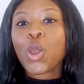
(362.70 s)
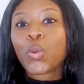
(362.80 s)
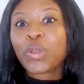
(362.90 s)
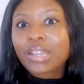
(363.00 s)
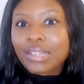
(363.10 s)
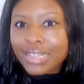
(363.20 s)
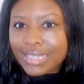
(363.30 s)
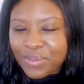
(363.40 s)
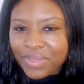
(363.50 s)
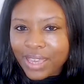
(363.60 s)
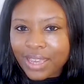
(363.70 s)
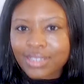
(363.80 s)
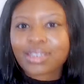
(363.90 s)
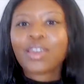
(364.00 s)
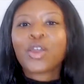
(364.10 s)
going to list some
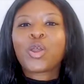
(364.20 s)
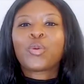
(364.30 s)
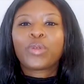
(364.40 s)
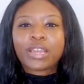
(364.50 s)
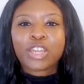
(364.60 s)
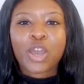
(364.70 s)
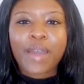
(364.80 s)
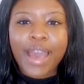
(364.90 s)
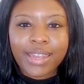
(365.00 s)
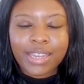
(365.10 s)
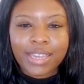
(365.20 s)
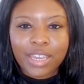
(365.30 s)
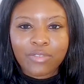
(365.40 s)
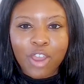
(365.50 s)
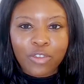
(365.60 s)
things. We're going to go ahead and
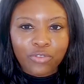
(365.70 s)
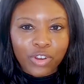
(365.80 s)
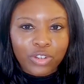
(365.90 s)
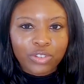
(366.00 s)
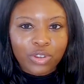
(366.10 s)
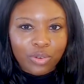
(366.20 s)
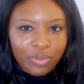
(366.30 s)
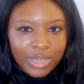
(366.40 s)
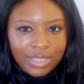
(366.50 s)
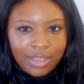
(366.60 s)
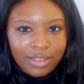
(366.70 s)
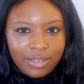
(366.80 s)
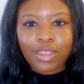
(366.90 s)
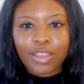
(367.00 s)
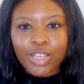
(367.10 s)
give our first reason.
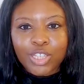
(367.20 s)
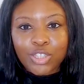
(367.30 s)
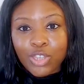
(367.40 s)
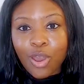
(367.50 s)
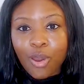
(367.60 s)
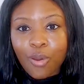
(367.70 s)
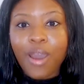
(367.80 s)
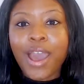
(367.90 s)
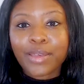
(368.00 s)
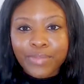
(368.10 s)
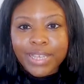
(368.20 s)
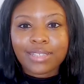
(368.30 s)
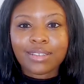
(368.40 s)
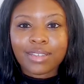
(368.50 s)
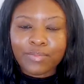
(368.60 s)
So I'm
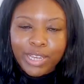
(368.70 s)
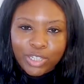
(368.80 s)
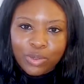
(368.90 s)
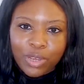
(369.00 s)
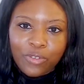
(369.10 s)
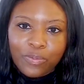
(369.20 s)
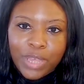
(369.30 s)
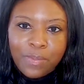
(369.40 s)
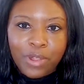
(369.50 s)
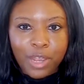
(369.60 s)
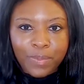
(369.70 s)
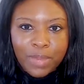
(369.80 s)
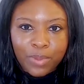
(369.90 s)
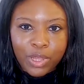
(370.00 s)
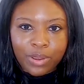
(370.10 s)
basically, my 2 different people are
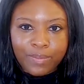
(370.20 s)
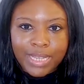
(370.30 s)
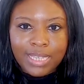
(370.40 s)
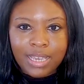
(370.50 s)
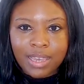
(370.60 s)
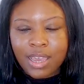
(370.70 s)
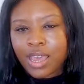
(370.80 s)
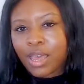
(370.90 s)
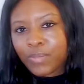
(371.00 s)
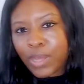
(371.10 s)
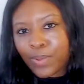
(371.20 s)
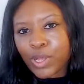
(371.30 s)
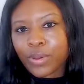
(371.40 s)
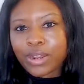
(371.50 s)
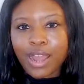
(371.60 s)
people who are busy, people
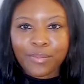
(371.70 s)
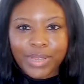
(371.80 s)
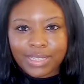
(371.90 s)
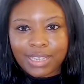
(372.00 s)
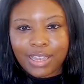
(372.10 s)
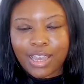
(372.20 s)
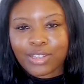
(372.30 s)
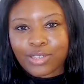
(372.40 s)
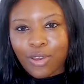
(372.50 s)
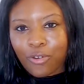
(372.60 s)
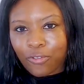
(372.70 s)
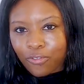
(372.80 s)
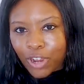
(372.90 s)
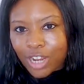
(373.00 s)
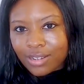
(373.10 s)
who are not busy. So
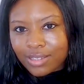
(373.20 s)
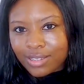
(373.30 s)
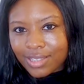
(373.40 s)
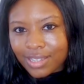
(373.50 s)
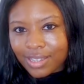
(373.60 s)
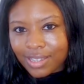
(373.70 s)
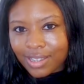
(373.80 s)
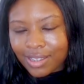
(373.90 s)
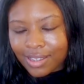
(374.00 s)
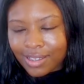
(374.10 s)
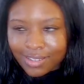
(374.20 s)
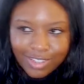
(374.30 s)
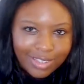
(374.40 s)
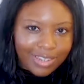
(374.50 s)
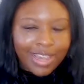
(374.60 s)
first,
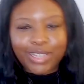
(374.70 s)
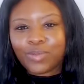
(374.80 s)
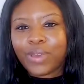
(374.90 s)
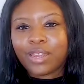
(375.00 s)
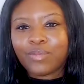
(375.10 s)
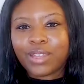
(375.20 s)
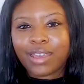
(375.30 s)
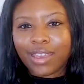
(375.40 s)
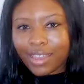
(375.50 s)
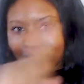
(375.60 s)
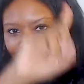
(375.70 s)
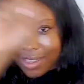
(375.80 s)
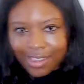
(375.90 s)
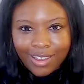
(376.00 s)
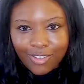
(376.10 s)
just a nice way to be like,
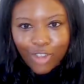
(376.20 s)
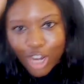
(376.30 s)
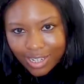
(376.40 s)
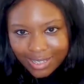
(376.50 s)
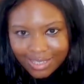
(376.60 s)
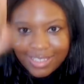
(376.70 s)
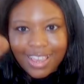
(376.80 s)
first,